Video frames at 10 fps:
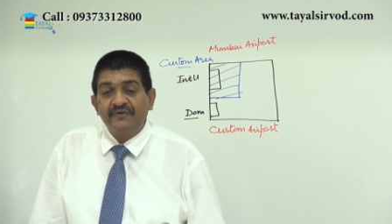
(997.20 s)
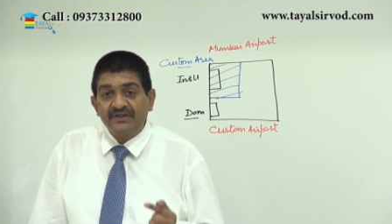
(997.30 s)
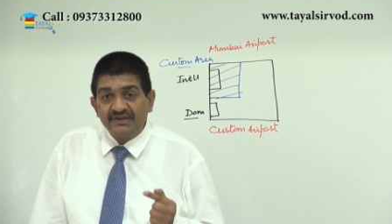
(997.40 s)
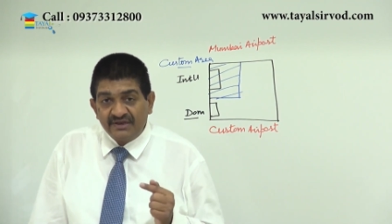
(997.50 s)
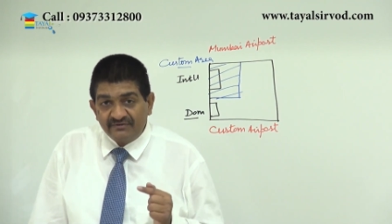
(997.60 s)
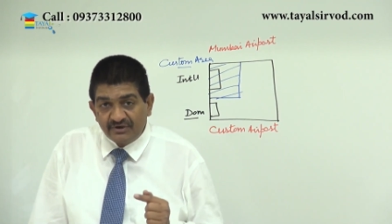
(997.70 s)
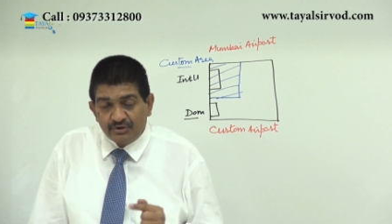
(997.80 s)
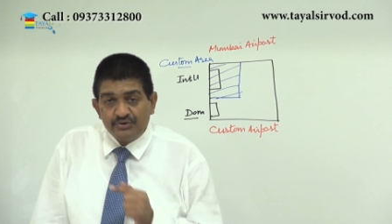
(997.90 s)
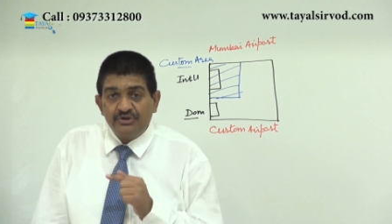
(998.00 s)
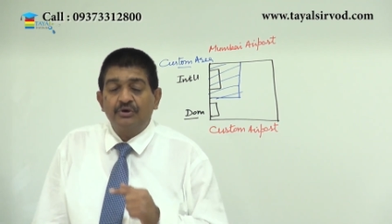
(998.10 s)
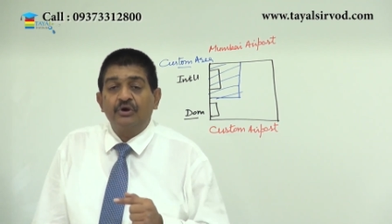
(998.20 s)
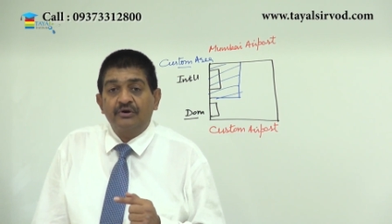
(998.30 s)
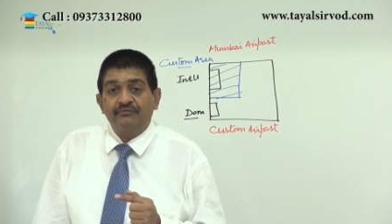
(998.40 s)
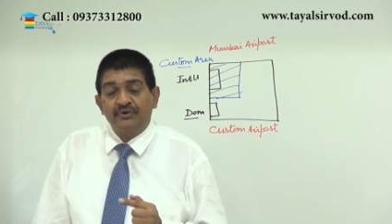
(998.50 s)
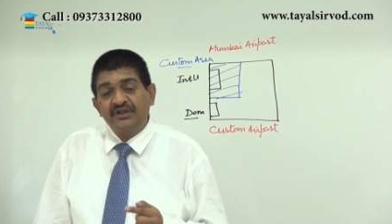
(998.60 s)
whether there is a duty or
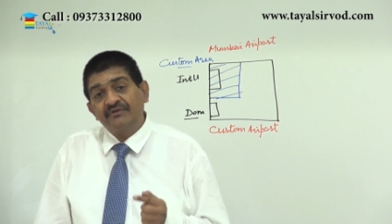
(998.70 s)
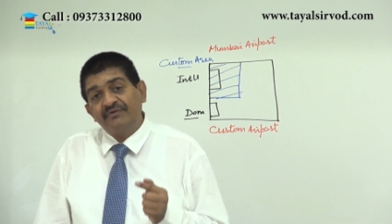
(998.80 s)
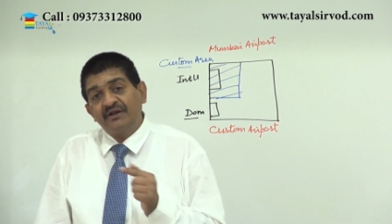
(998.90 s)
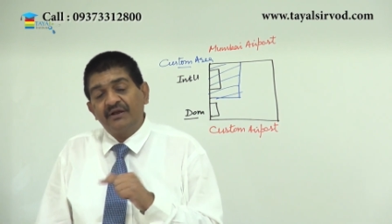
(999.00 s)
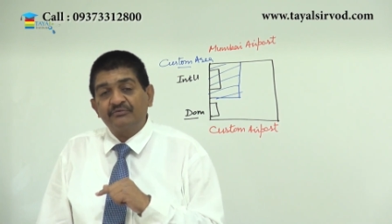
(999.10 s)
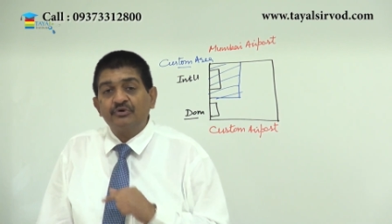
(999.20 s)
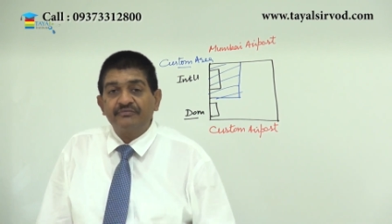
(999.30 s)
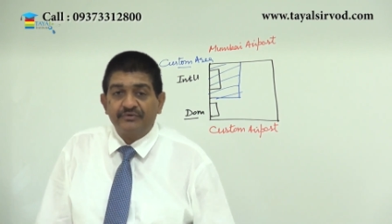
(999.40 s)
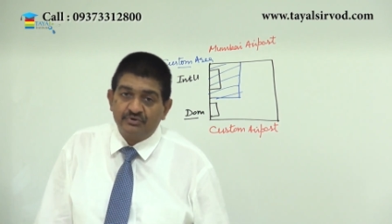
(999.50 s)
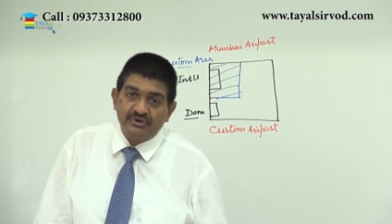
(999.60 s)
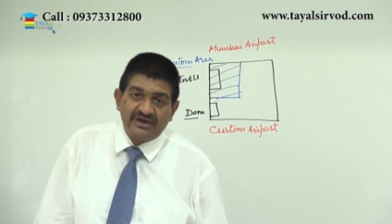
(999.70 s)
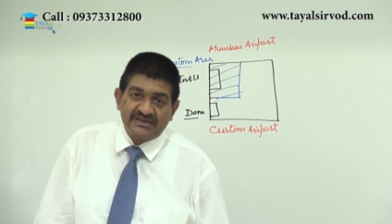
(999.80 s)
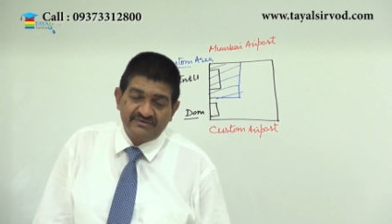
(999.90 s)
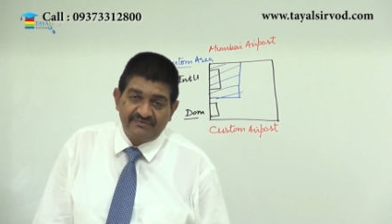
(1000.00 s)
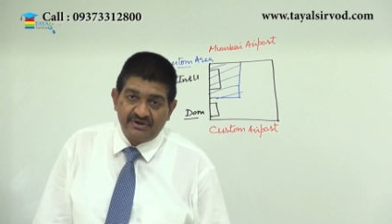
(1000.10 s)
not. For that, we have to refer to the
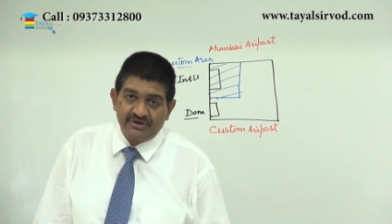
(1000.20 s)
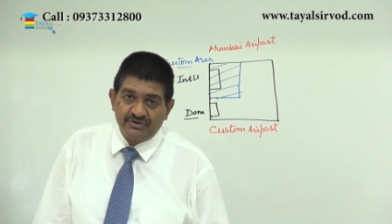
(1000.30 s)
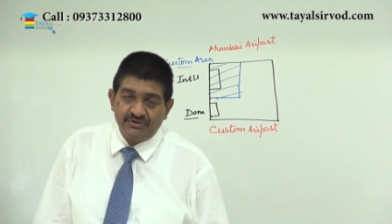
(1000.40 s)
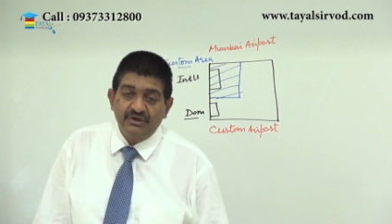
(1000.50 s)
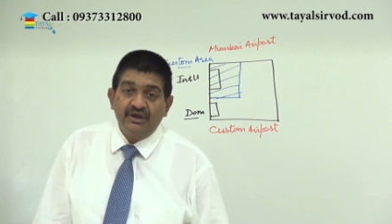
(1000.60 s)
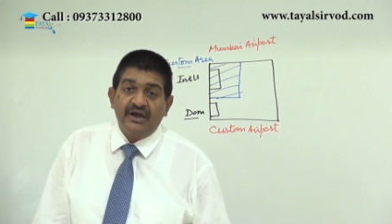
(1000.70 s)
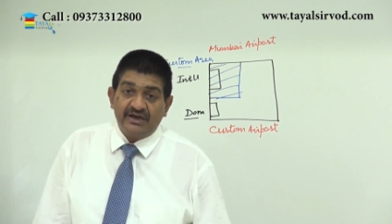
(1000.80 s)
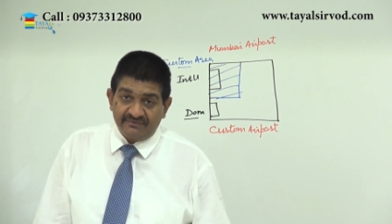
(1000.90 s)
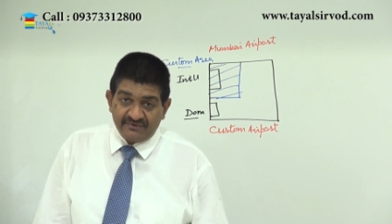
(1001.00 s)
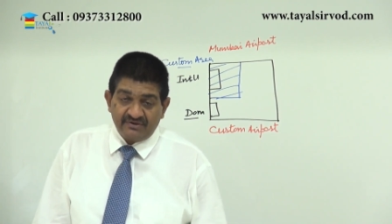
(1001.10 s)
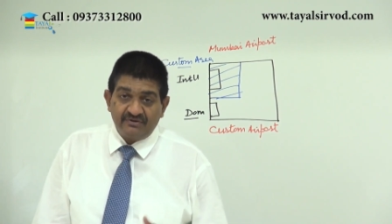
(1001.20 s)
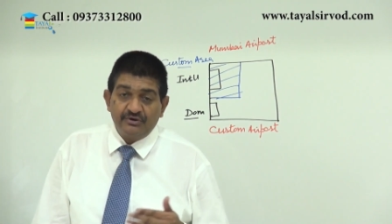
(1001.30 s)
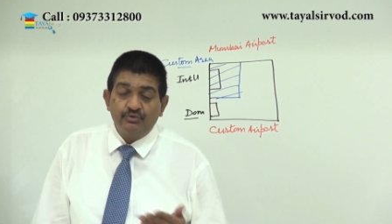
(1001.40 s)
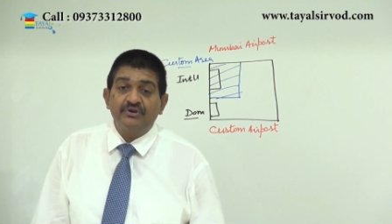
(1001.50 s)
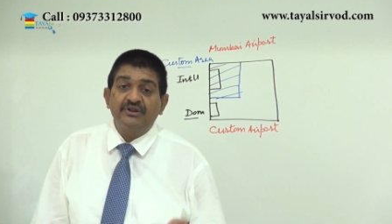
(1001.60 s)
classification, and if there is a
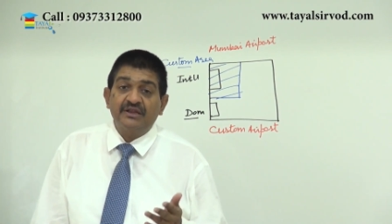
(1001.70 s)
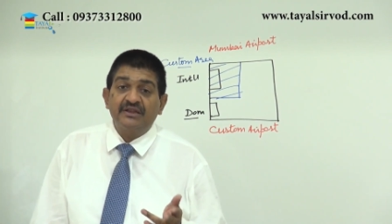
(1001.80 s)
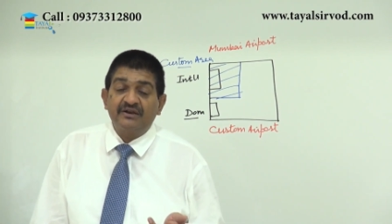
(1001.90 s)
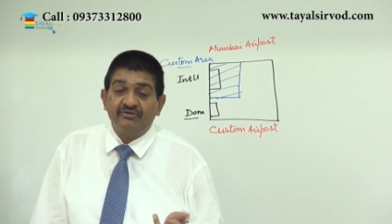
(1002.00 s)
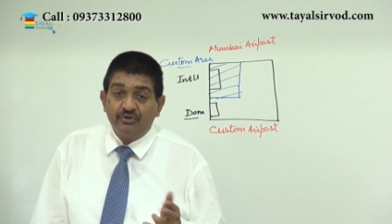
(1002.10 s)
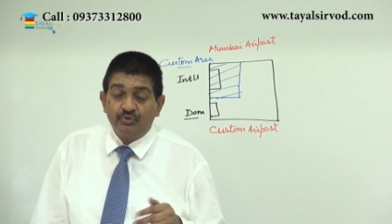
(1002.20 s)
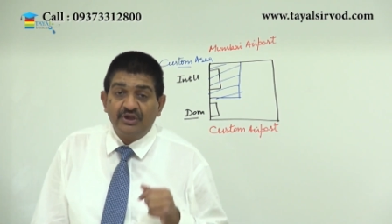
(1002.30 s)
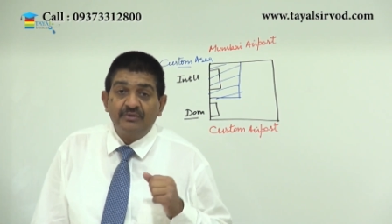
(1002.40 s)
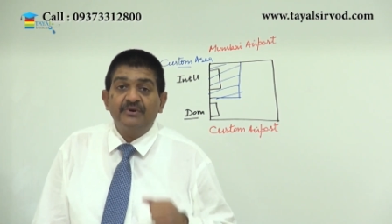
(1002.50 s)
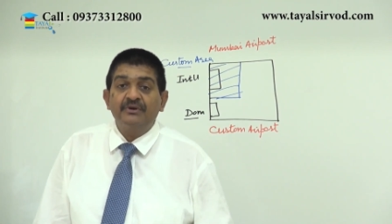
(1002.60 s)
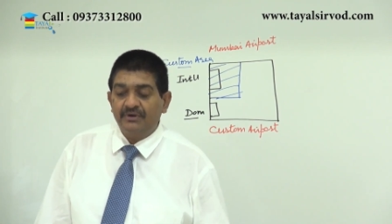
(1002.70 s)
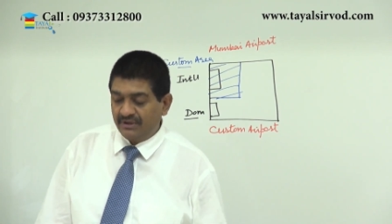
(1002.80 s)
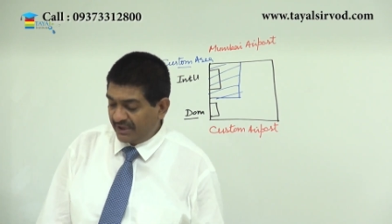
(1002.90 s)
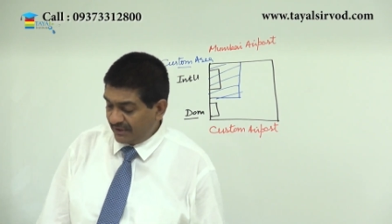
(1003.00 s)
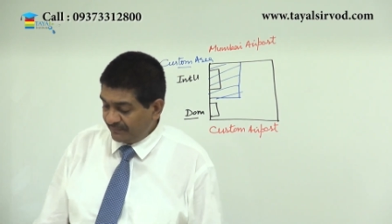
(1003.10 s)
duty, then that is dutiable,
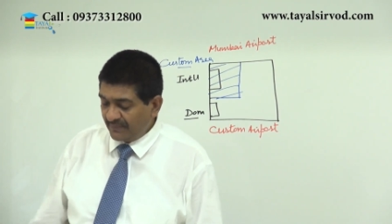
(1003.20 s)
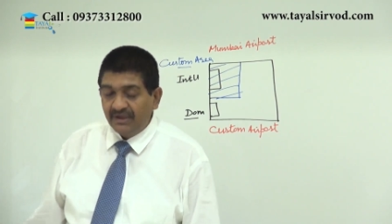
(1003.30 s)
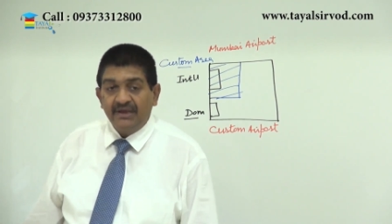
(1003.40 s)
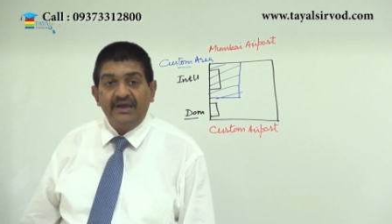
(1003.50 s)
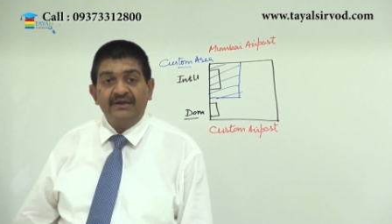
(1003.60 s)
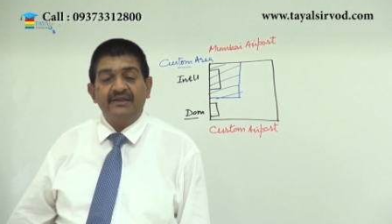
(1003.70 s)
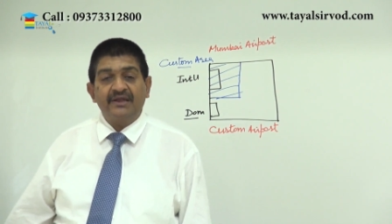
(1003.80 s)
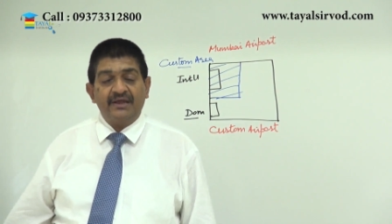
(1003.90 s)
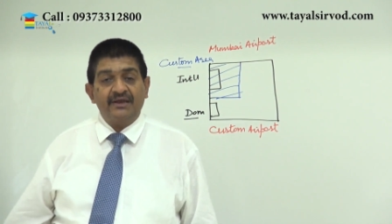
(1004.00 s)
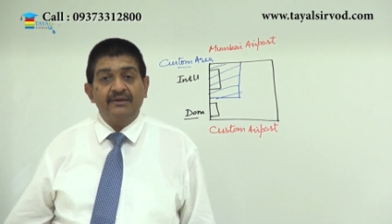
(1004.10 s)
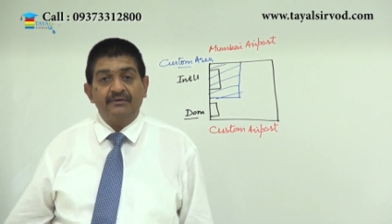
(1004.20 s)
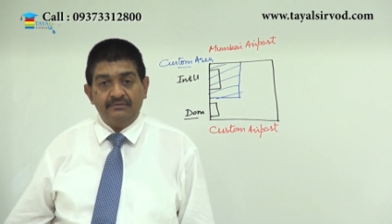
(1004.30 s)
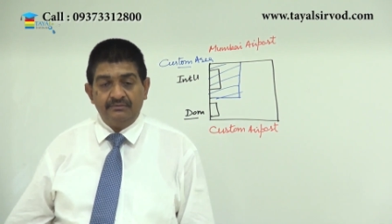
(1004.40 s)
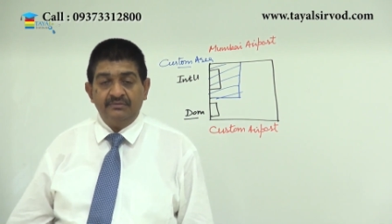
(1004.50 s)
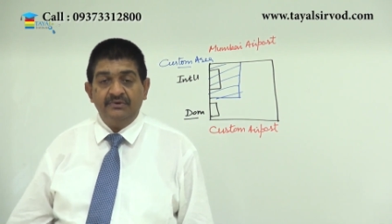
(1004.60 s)
right? And then,